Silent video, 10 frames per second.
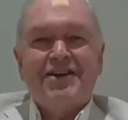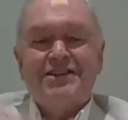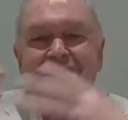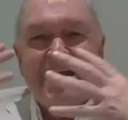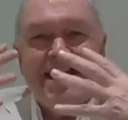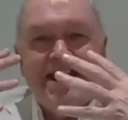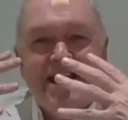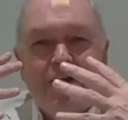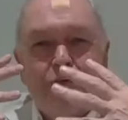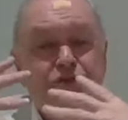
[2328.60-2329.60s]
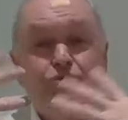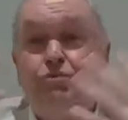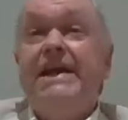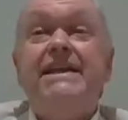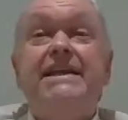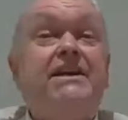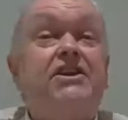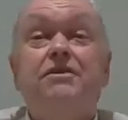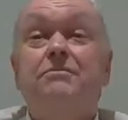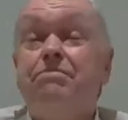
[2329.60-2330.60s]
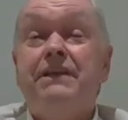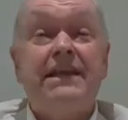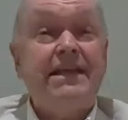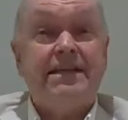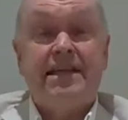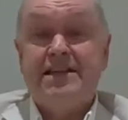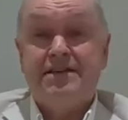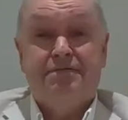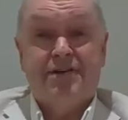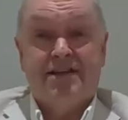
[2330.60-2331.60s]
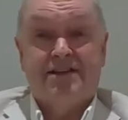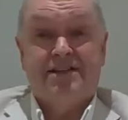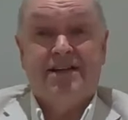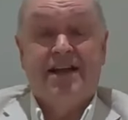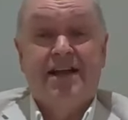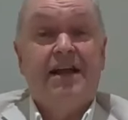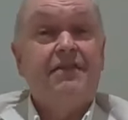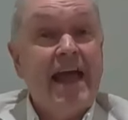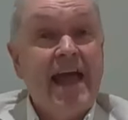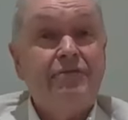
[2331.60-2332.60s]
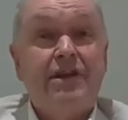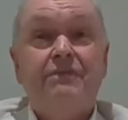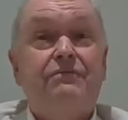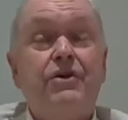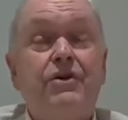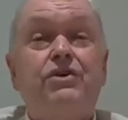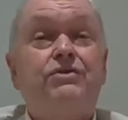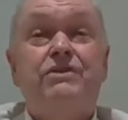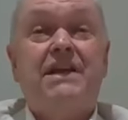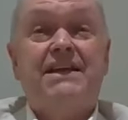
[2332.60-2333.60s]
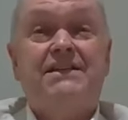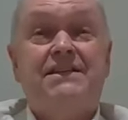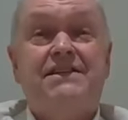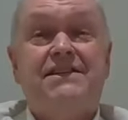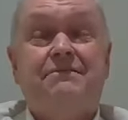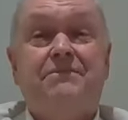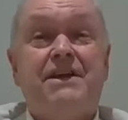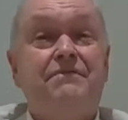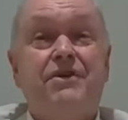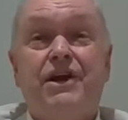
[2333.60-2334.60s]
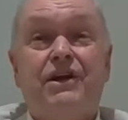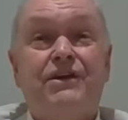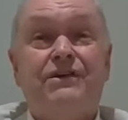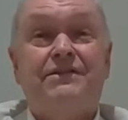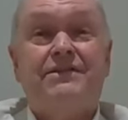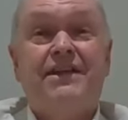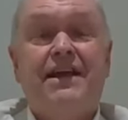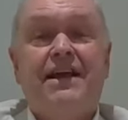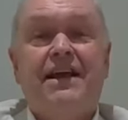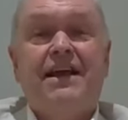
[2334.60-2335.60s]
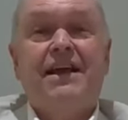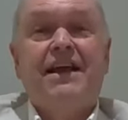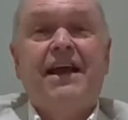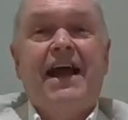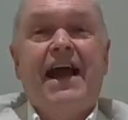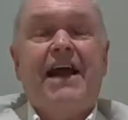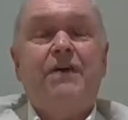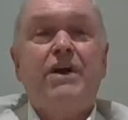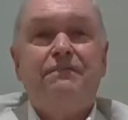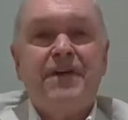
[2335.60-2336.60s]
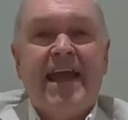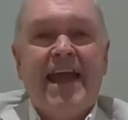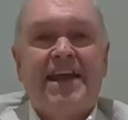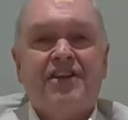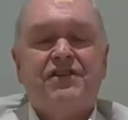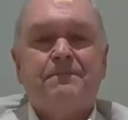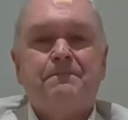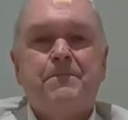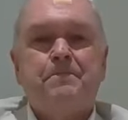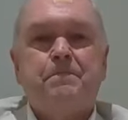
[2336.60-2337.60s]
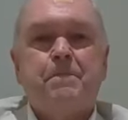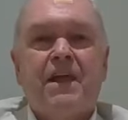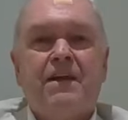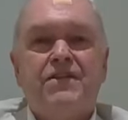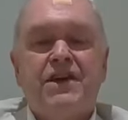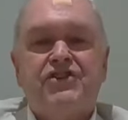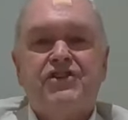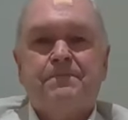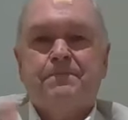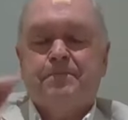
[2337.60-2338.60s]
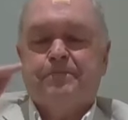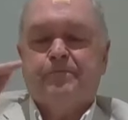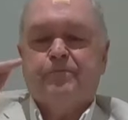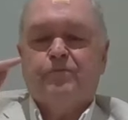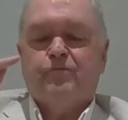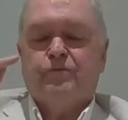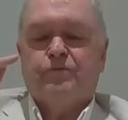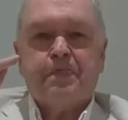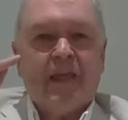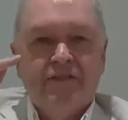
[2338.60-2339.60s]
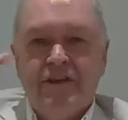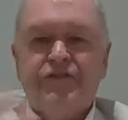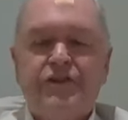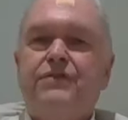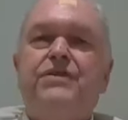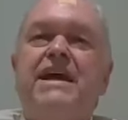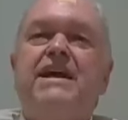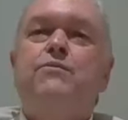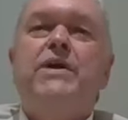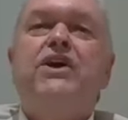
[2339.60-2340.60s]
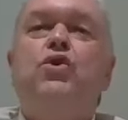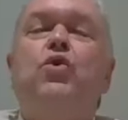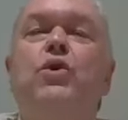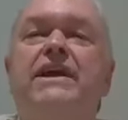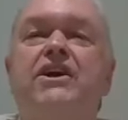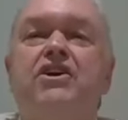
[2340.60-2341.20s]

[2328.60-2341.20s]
Because he was reading it completely different. They have a very good relationship. They're very close. And we forget that there's a thing we call